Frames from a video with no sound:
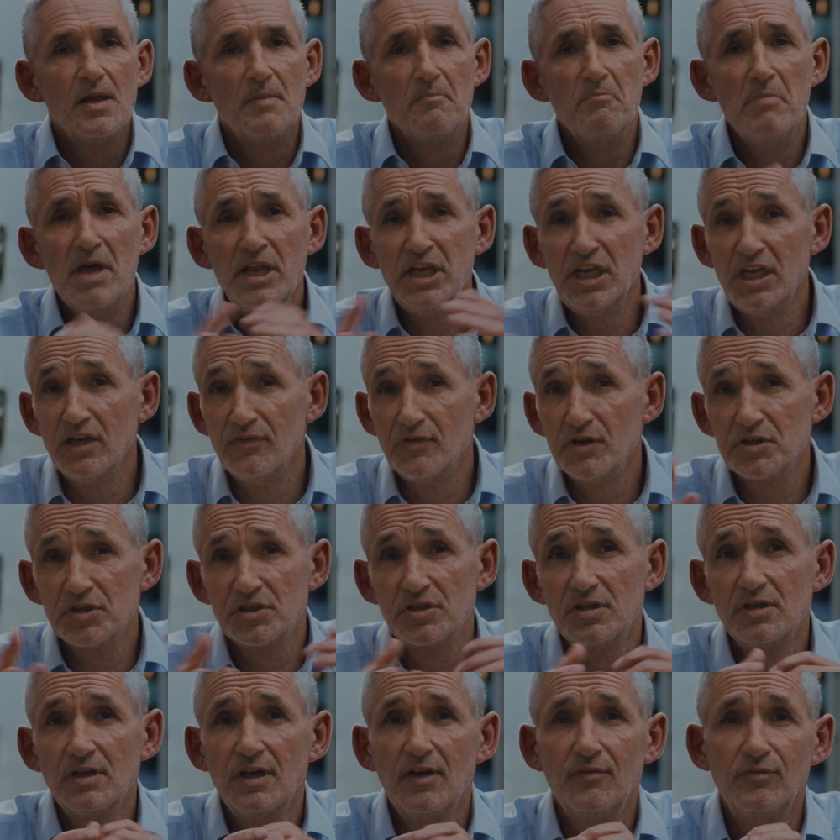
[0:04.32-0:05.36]
Many of
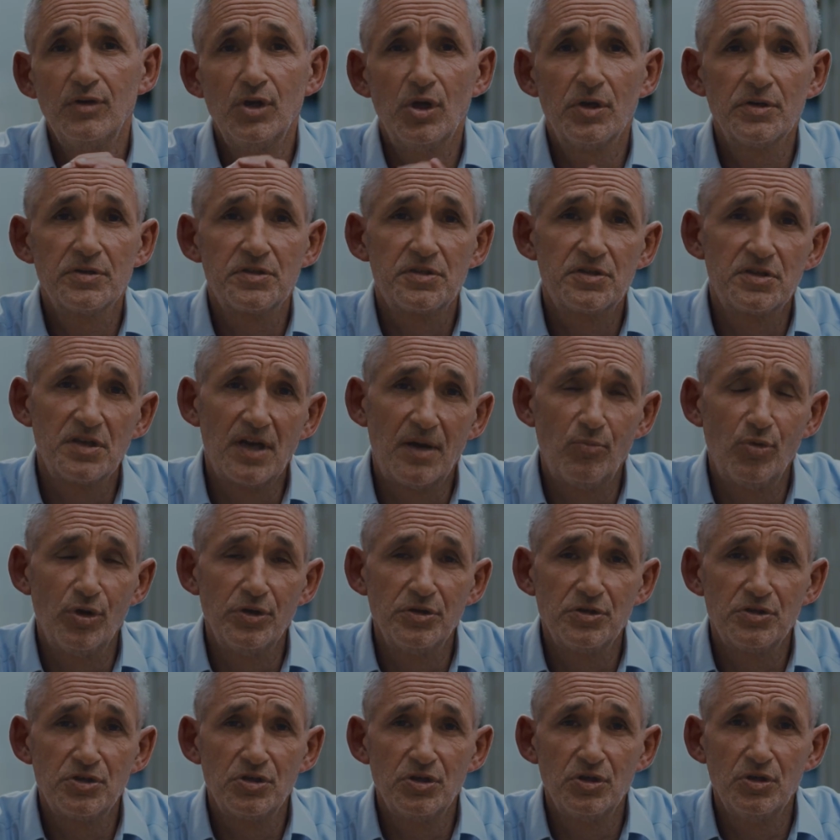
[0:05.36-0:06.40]
us have lost
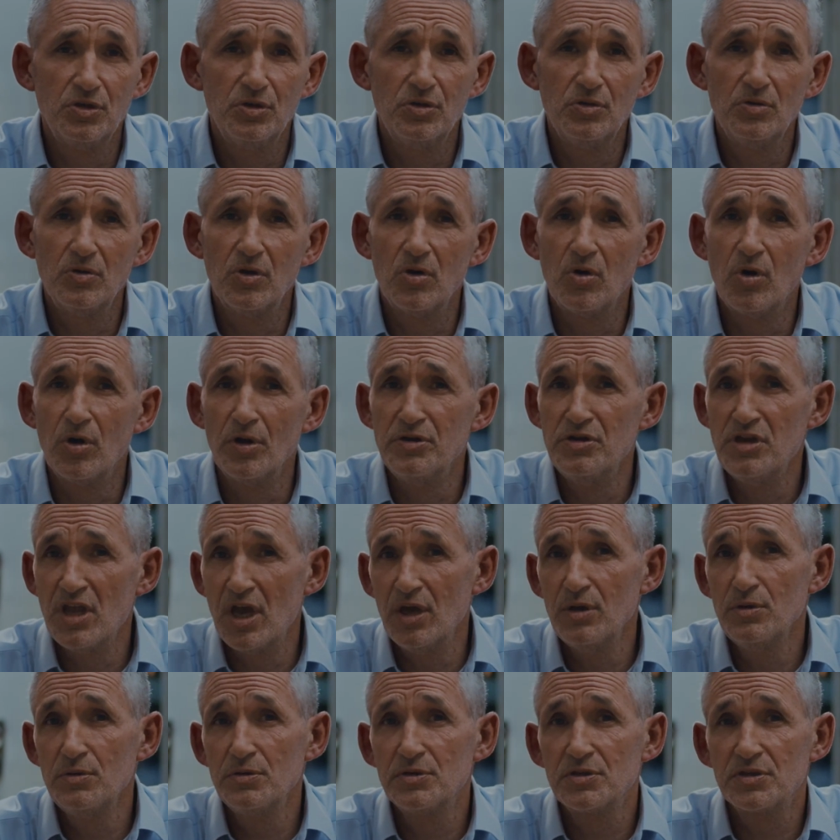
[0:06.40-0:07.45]
someone to or
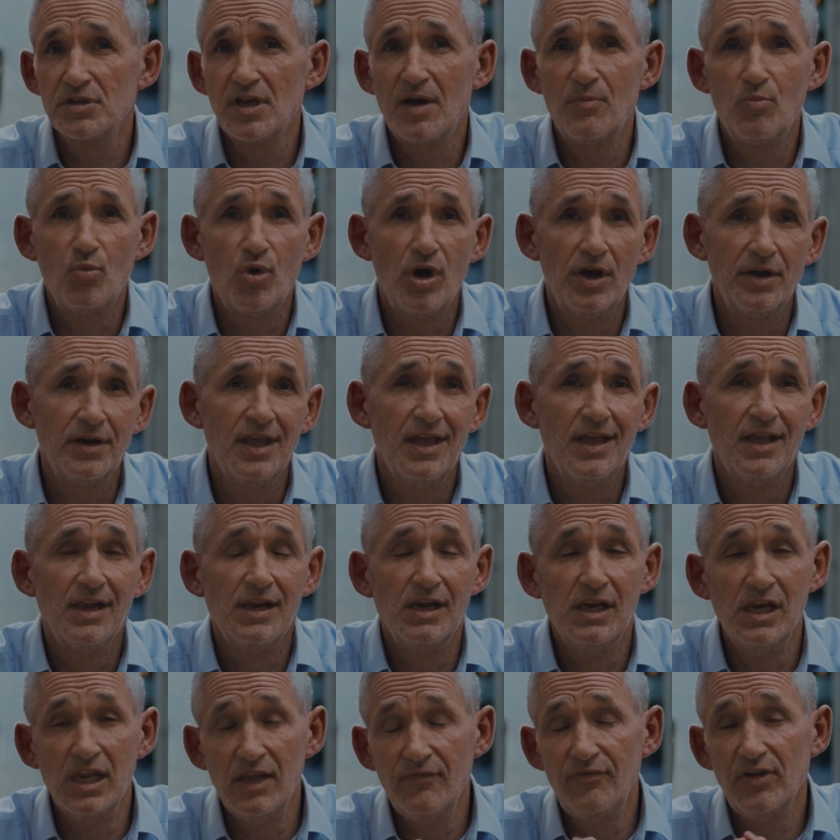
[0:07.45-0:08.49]
know someone
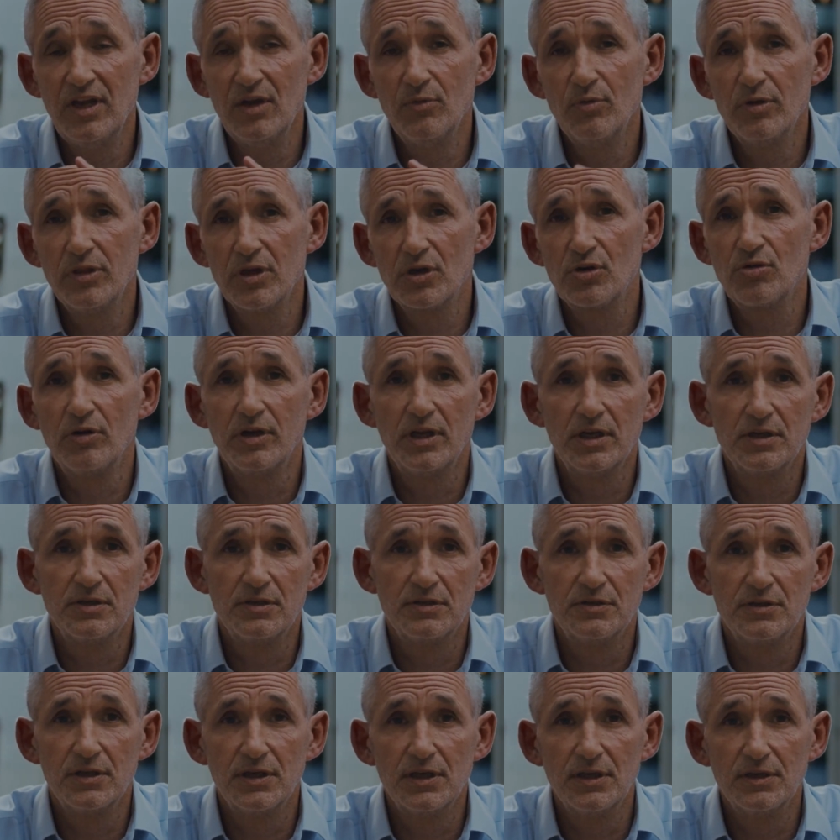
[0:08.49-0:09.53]
living with a chronic
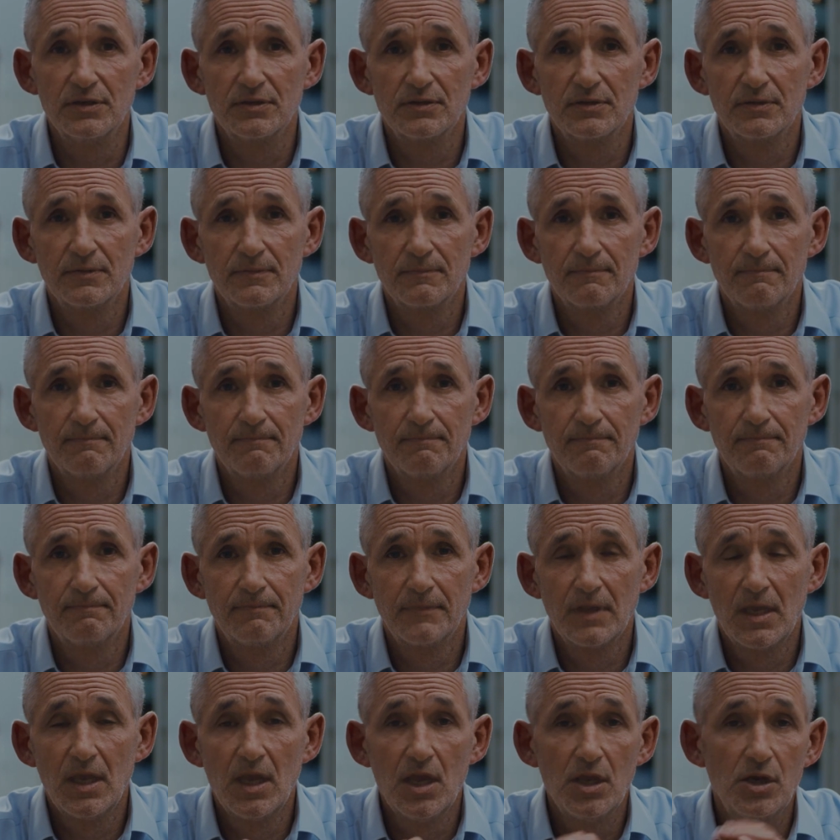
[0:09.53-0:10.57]
disease.
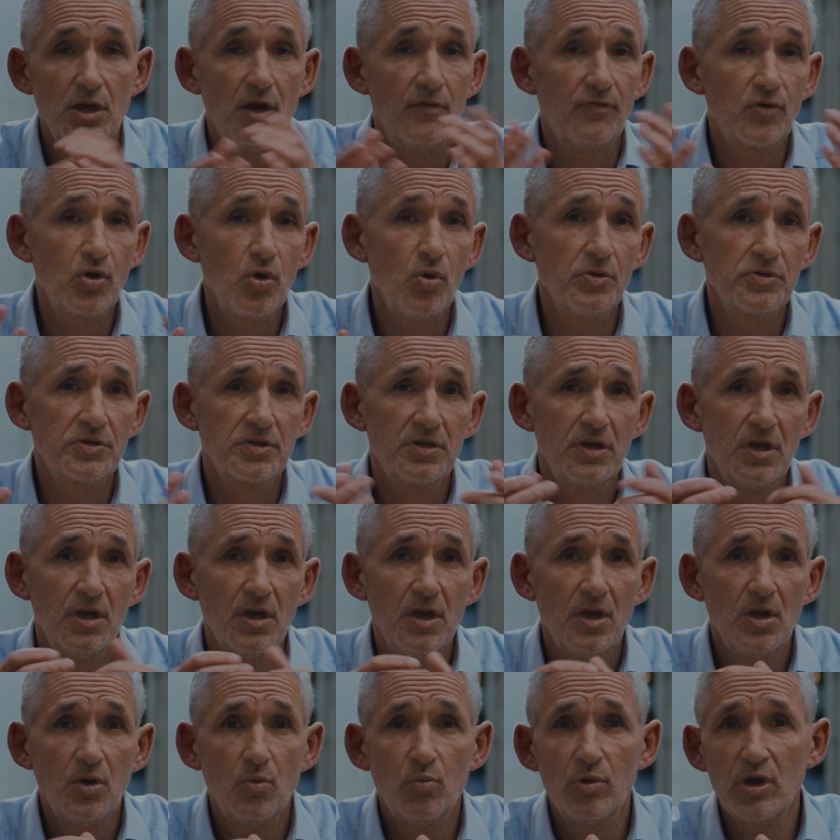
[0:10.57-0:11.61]
Now, of course,
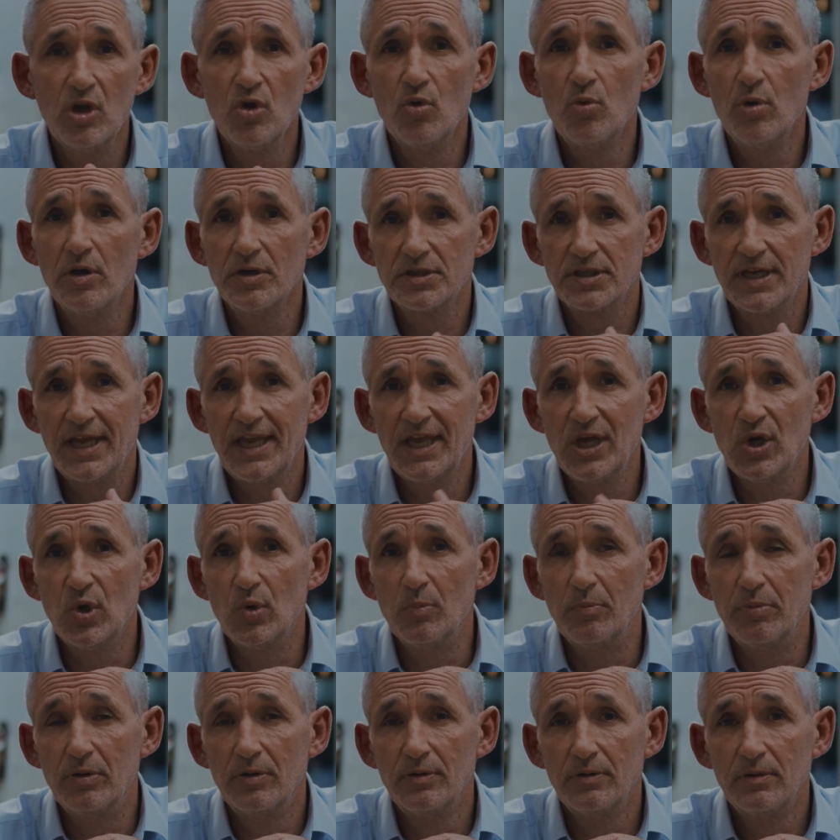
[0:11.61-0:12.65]
we all want to help,
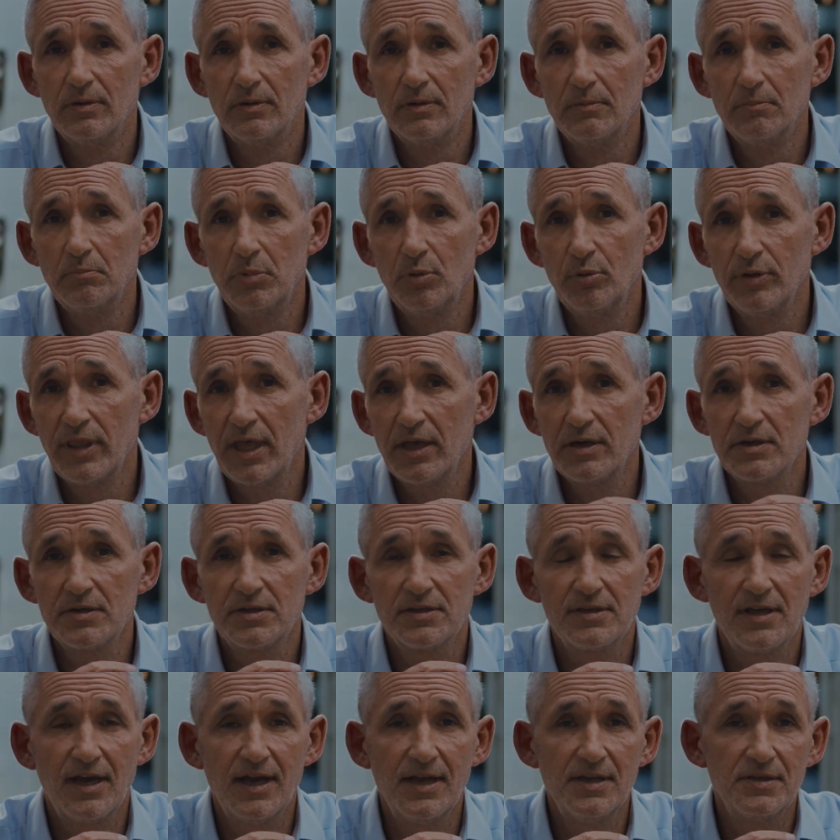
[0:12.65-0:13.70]
but without a
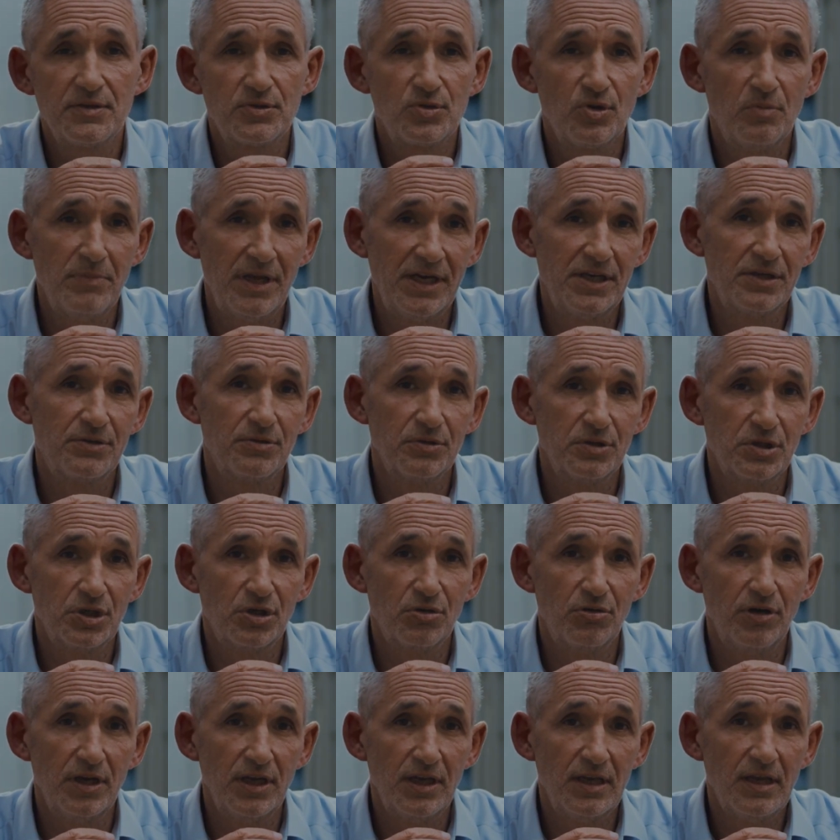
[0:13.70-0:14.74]
science or medical
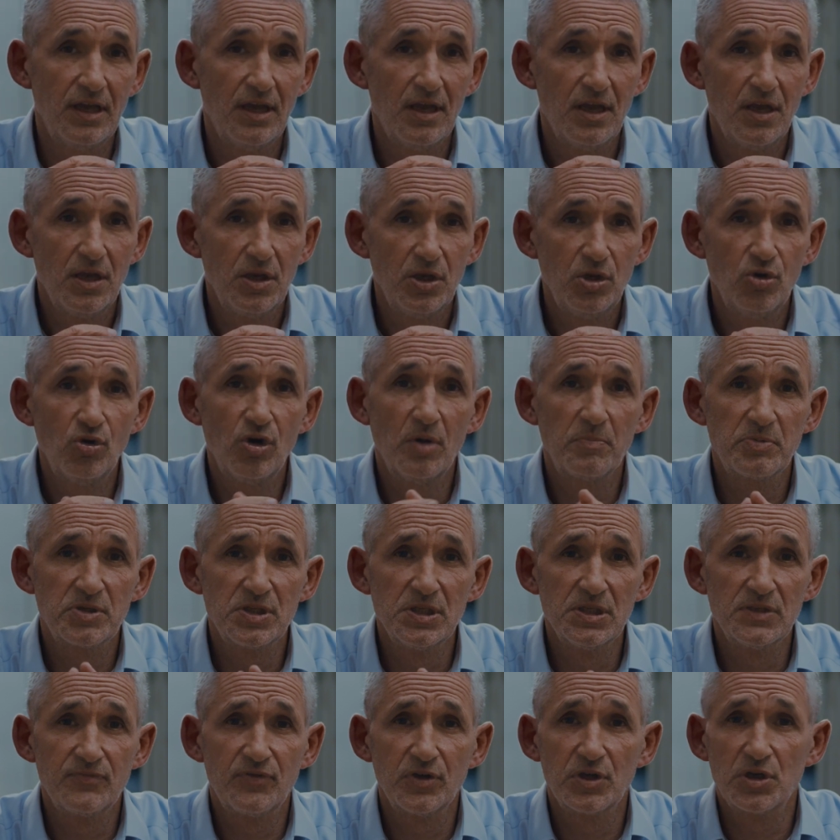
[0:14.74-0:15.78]
degree, your
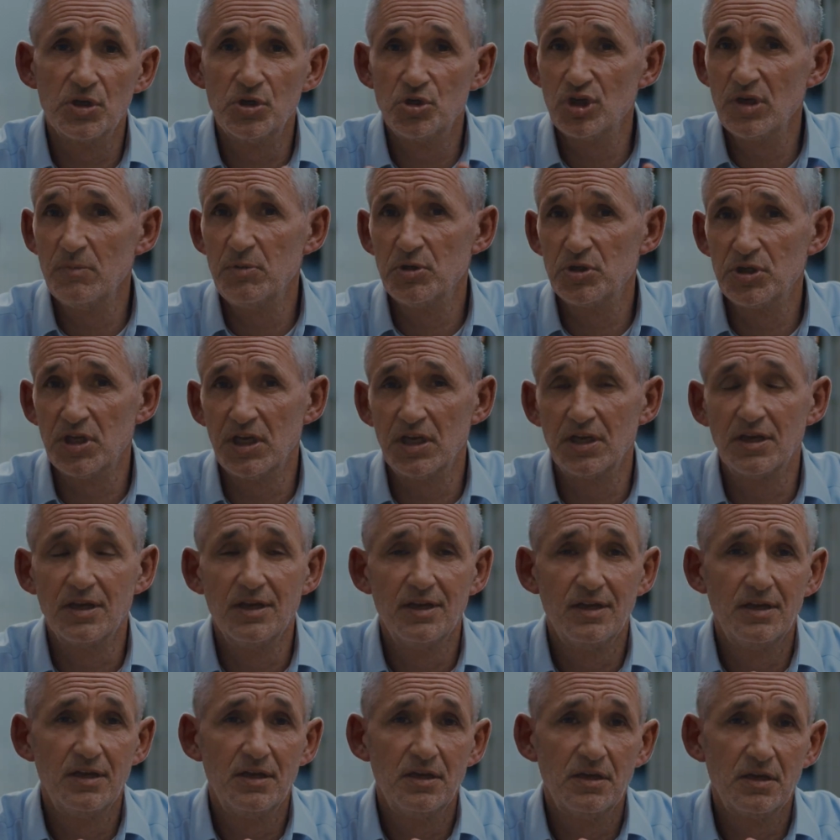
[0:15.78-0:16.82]
options for contributing
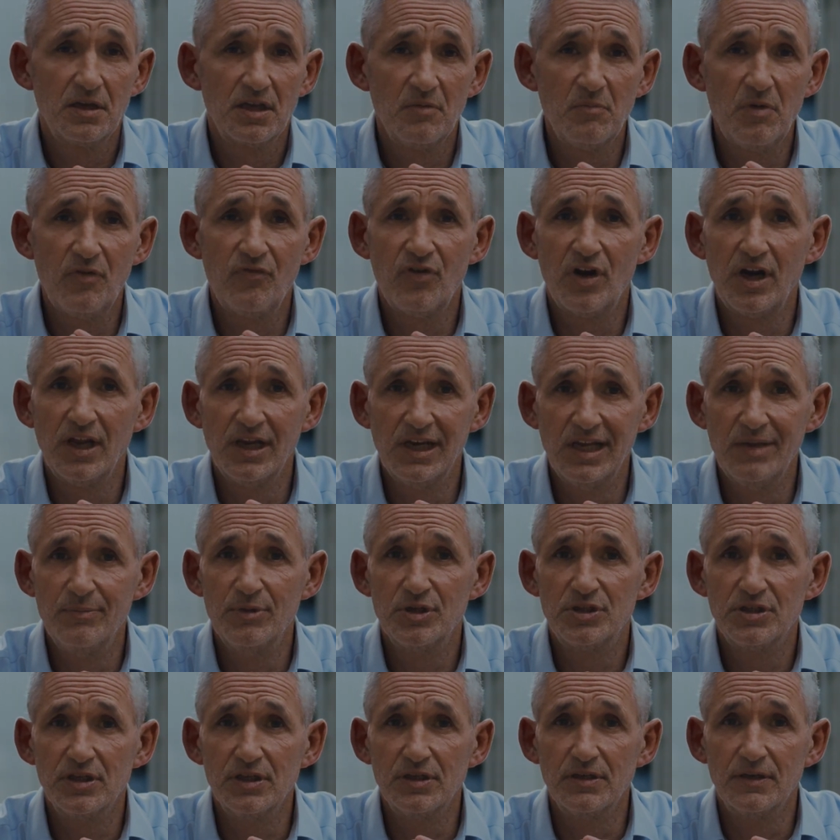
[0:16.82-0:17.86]
can be very
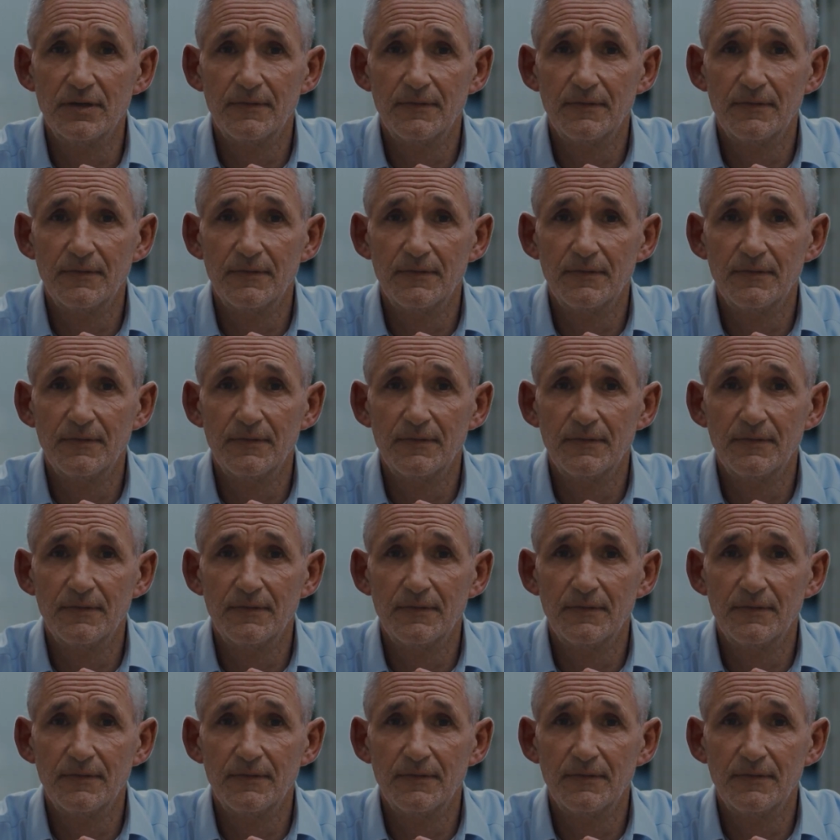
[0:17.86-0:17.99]
limited.